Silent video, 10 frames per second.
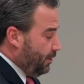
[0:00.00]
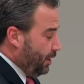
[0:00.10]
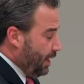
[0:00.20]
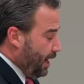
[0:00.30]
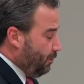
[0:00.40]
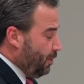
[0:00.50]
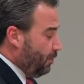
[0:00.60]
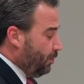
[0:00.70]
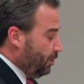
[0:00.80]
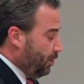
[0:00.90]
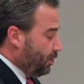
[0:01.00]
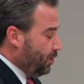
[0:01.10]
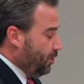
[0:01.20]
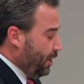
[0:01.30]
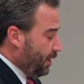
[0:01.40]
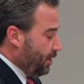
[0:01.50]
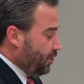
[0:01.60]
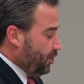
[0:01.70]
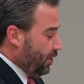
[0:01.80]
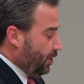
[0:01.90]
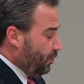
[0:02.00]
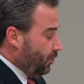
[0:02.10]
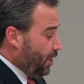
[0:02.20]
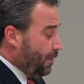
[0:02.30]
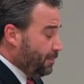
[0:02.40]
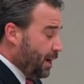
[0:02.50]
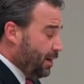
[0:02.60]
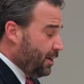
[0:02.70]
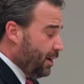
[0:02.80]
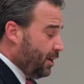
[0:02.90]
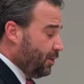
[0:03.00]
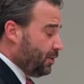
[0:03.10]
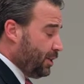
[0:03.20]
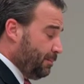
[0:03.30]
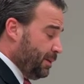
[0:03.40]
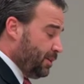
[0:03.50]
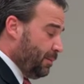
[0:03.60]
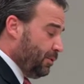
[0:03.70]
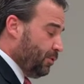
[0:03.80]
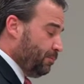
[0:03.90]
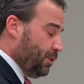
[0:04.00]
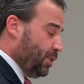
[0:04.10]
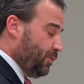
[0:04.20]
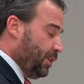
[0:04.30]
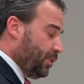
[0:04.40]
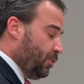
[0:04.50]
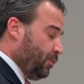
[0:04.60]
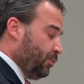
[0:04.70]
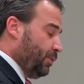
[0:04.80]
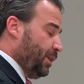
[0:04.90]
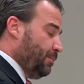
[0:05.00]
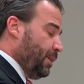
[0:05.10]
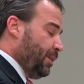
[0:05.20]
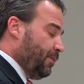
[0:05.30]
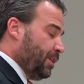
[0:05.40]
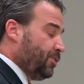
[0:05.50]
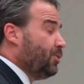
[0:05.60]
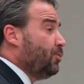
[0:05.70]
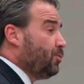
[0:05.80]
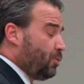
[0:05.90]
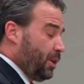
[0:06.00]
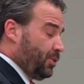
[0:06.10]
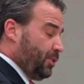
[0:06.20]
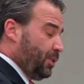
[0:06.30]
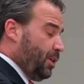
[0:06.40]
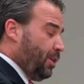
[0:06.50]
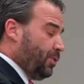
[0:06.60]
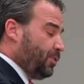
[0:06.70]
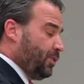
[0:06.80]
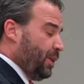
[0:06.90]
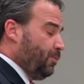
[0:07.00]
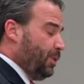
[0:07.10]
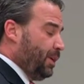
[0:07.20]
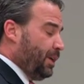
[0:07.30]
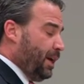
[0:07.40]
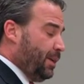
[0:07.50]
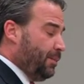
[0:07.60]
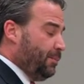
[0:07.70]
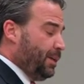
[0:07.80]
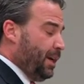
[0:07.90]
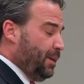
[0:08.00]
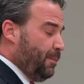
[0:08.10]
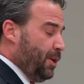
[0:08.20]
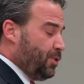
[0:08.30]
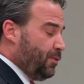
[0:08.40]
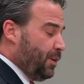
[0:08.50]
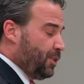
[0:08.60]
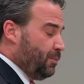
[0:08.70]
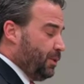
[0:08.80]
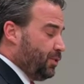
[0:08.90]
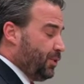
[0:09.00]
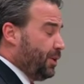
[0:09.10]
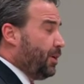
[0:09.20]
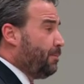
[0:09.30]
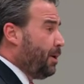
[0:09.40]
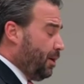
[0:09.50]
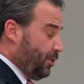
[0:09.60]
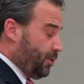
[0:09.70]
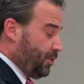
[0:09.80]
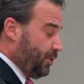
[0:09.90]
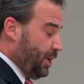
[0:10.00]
Again, we will look to do that this year. We updated our DPW and police vehicle fleet by investing in new trucks and cars, and we again began major investments in our parks